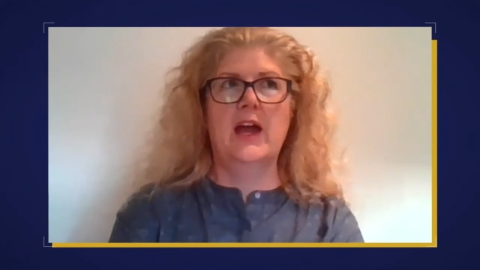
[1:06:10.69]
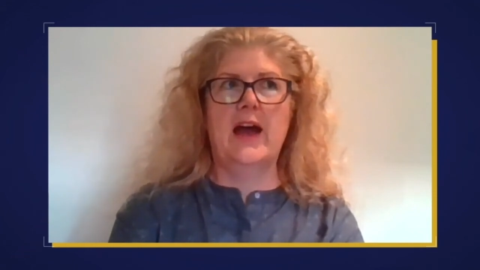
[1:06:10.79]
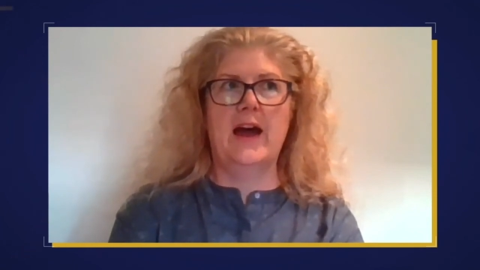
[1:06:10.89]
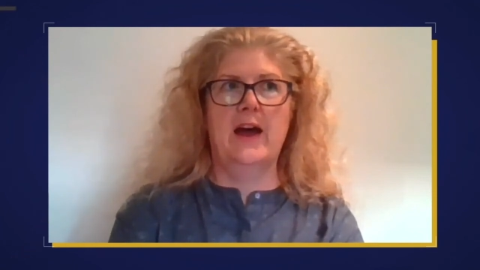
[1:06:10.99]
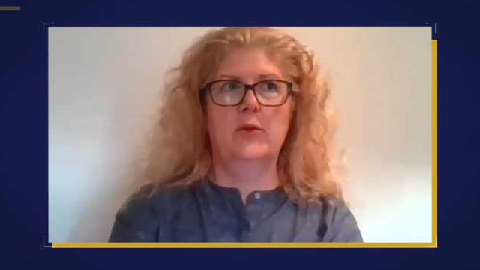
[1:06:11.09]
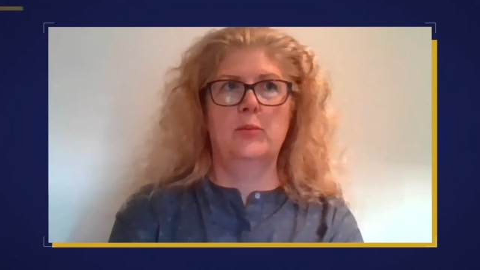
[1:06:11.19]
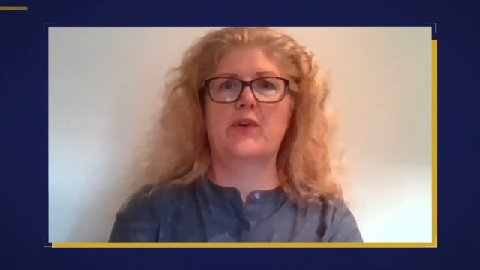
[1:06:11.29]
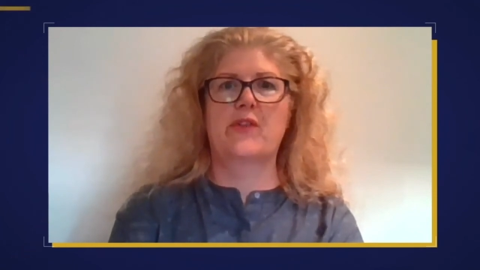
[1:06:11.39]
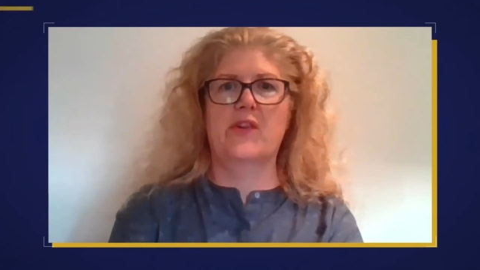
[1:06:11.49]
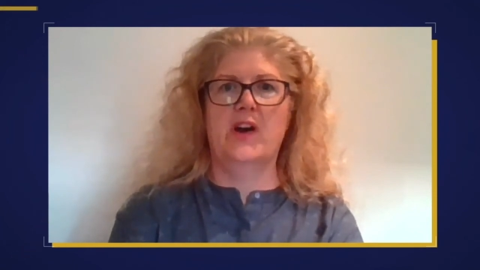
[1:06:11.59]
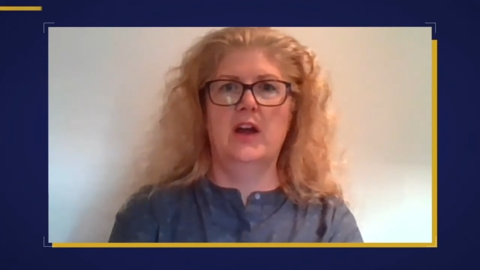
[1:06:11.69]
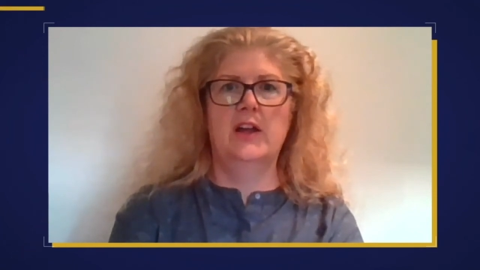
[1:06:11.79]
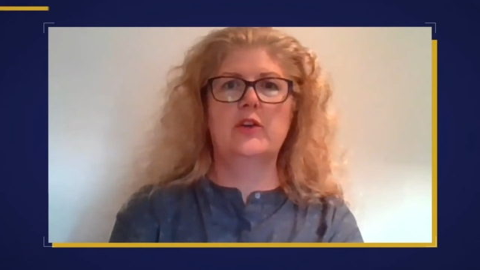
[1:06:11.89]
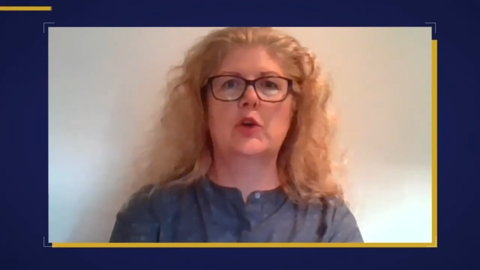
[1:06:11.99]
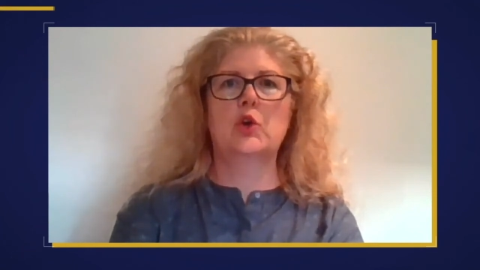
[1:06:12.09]
and
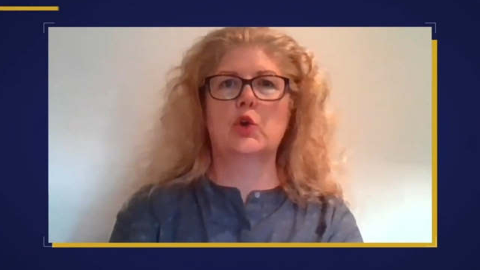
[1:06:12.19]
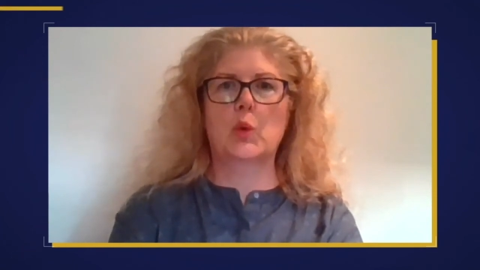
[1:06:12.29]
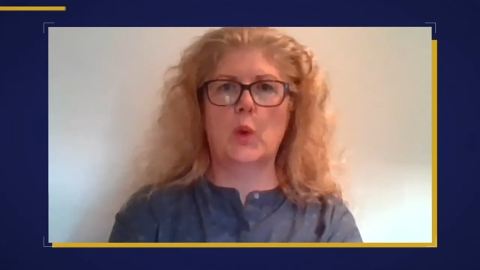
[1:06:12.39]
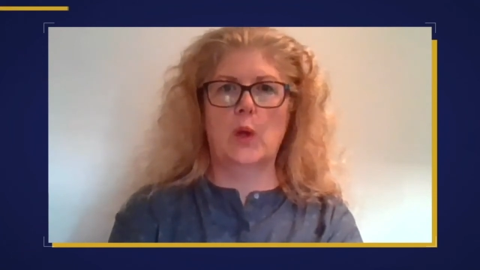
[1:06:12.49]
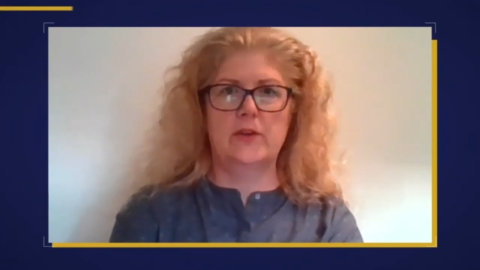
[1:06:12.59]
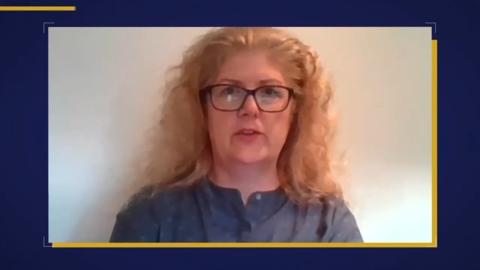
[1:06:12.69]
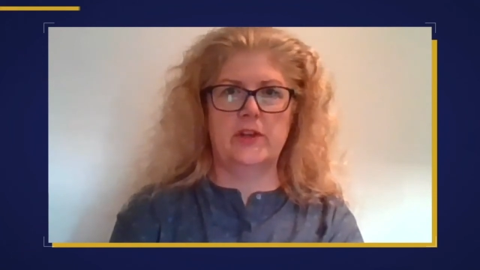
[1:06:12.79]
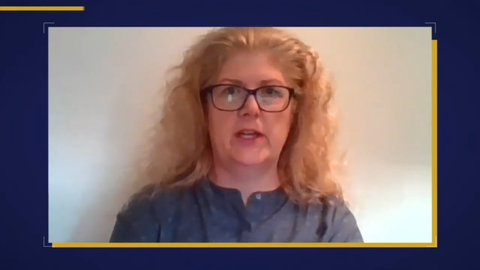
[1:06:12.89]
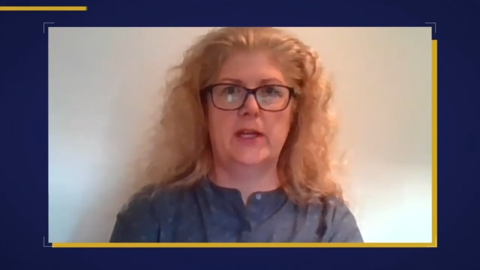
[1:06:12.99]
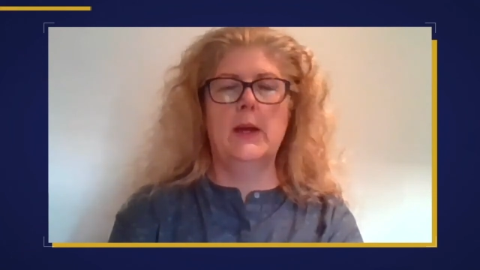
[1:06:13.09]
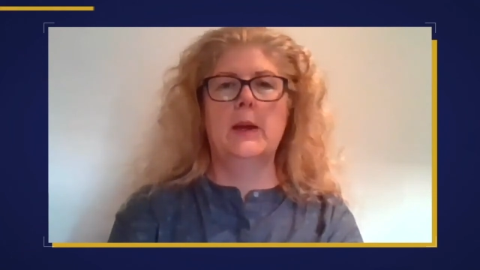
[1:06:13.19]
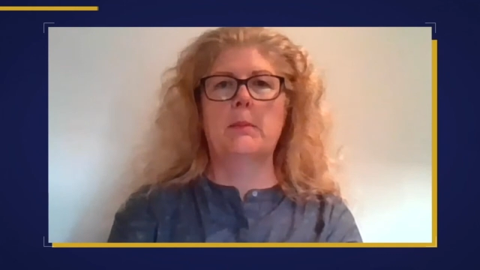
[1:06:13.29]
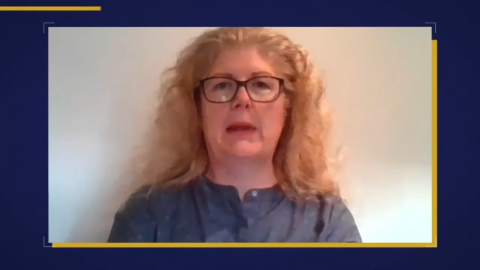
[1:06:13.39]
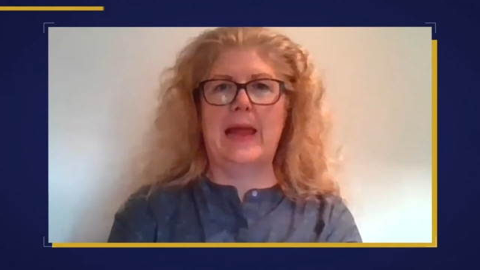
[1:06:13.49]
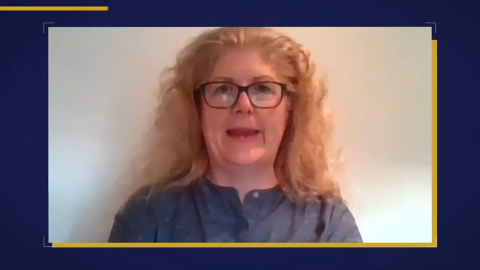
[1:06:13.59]
provide good quality
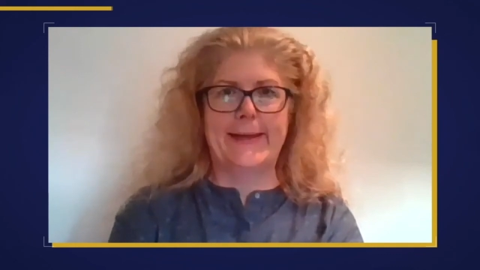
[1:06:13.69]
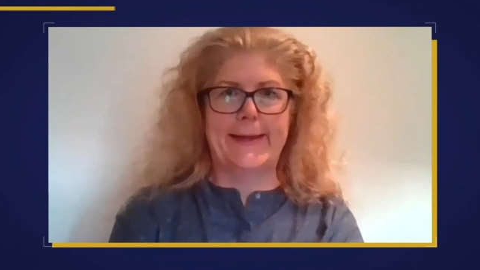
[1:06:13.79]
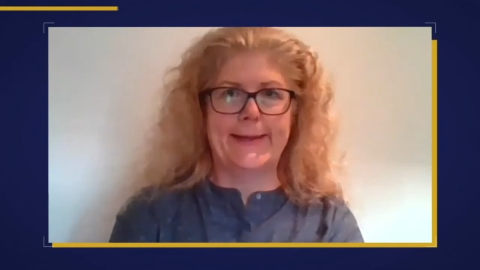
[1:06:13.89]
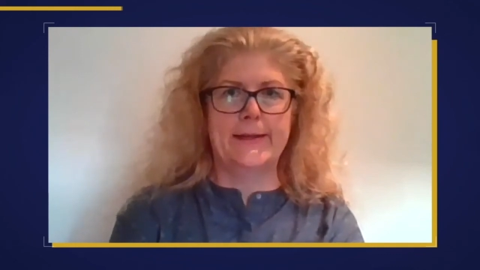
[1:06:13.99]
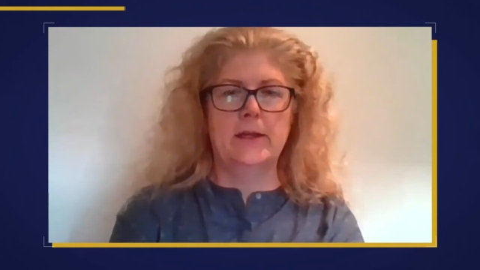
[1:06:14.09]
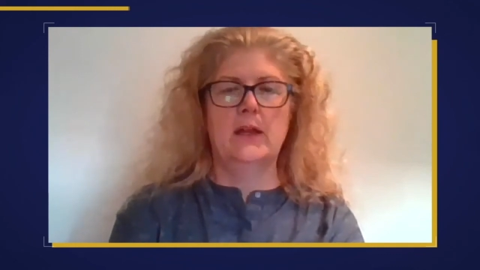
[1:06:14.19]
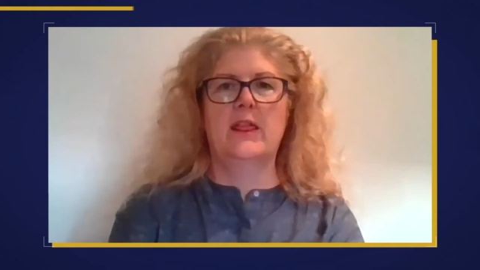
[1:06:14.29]
planning,